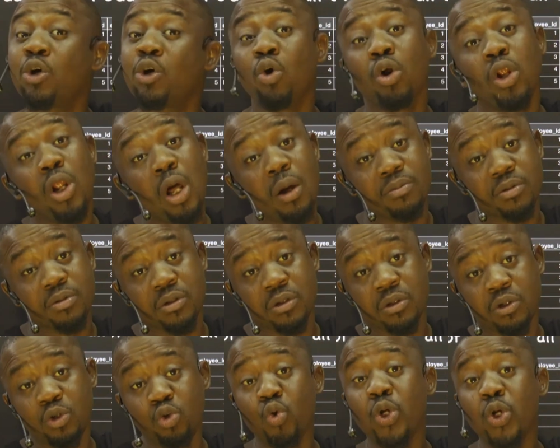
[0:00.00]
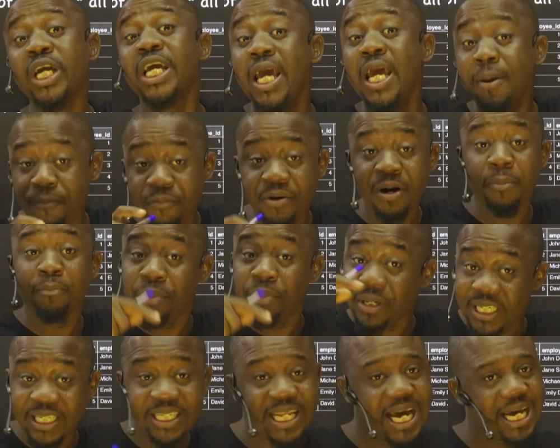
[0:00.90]
columns? You keep
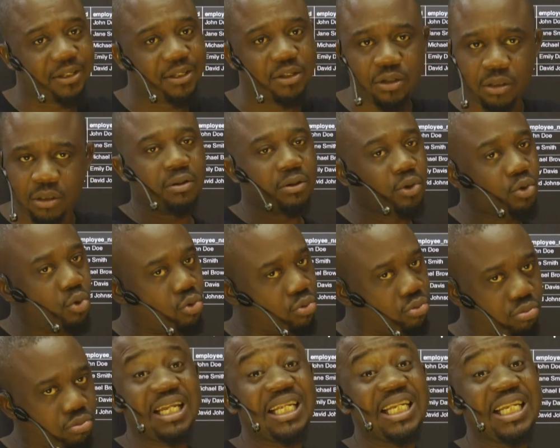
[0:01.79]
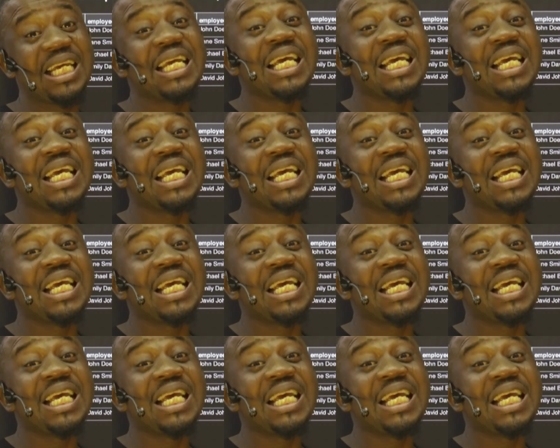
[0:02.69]
repeating that. No. The